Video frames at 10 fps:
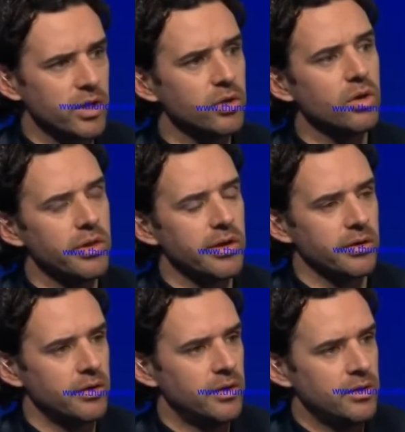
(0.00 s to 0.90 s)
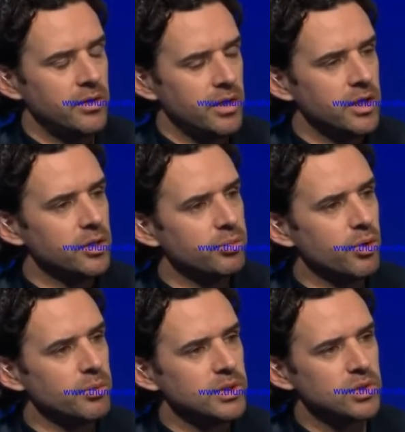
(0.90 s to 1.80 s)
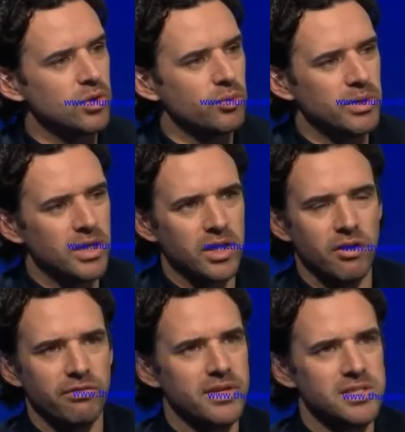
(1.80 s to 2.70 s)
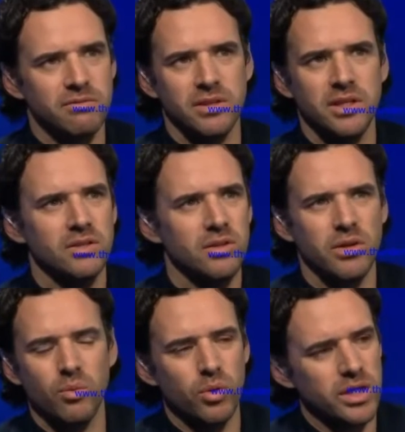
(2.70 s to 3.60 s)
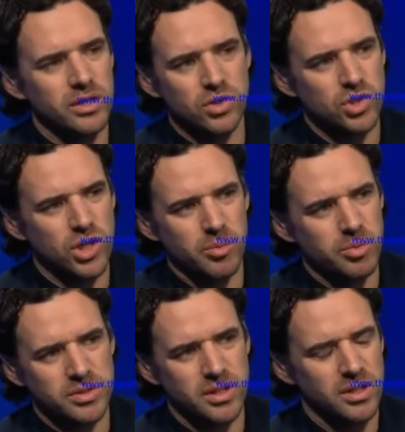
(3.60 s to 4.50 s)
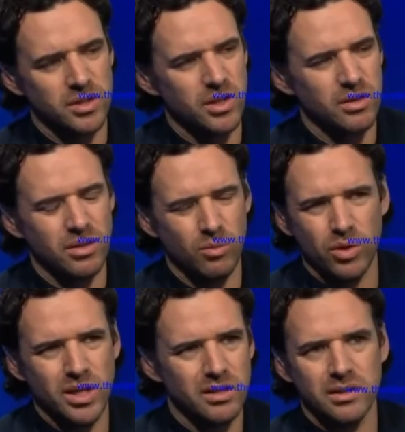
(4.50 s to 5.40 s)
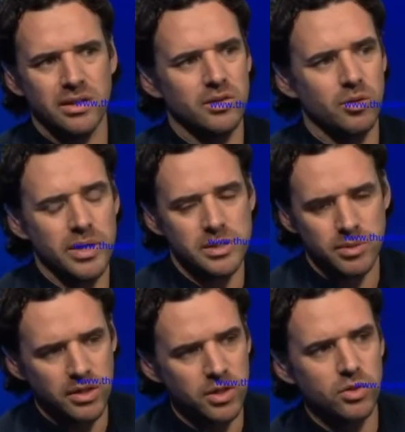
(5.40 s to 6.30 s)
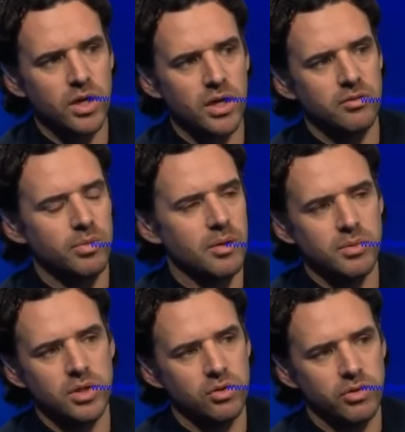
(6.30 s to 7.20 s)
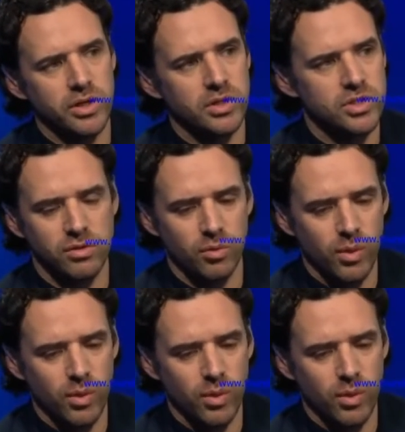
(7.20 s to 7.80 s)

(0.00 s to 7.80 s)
They'll go there and they'll probably score. But I think offensively, he'll know they weren't at their sharpest. They weren't at their clinical best. But I think you've got to give Bayern Munich credit just for the